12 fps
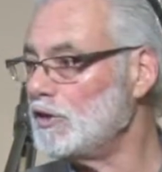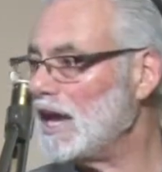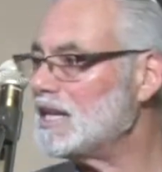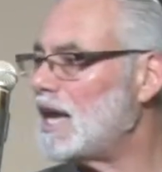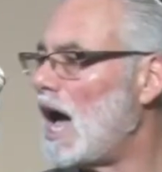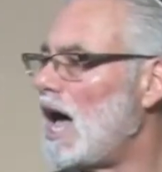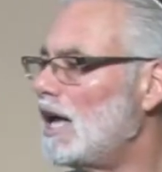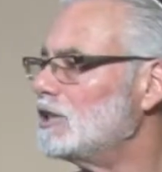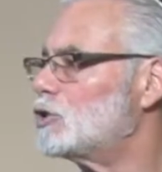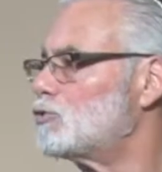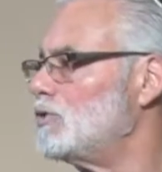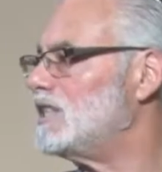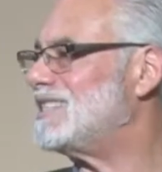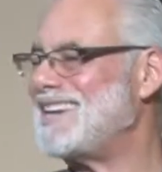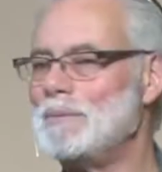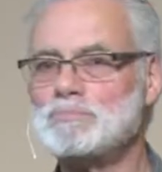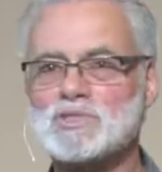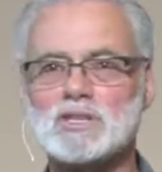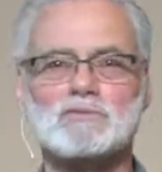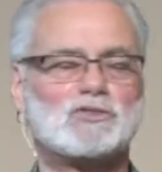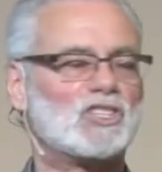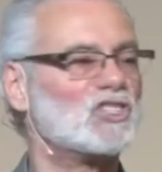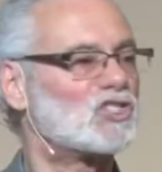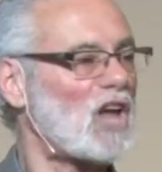that God's redemptive
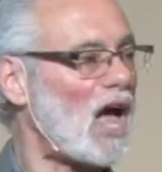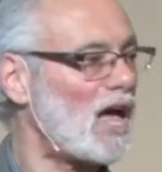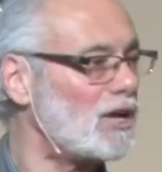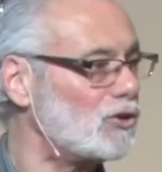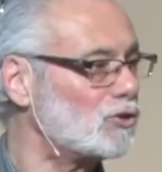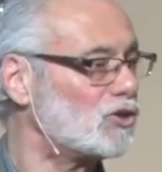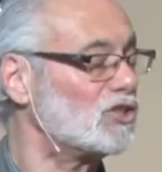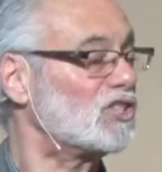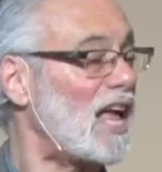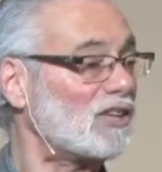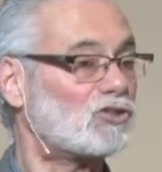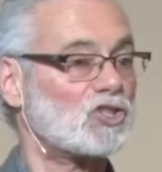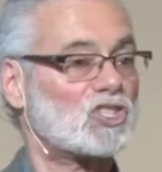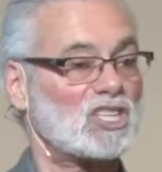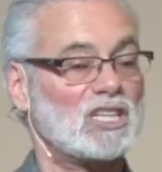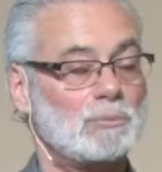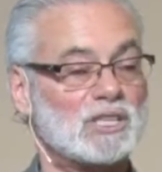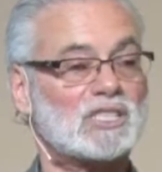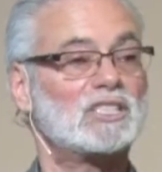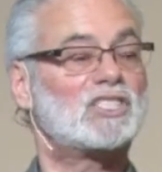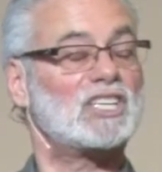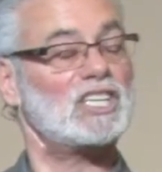desires is not just limited to